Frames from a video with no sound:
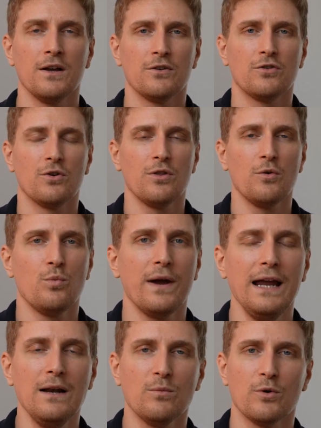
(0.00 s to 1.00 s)
So the
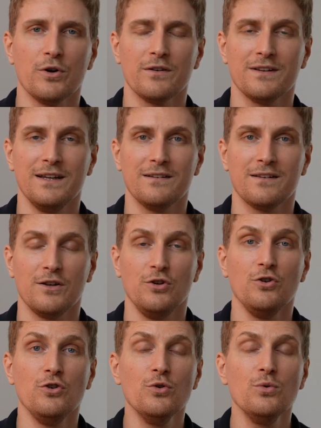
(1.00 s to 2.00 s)
way it works is that
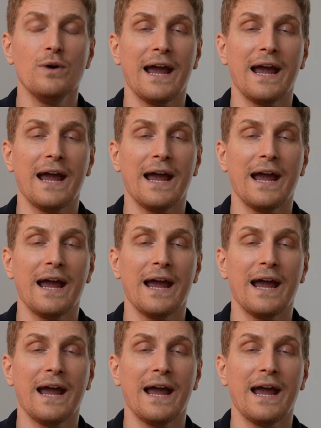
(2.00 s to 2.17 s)
you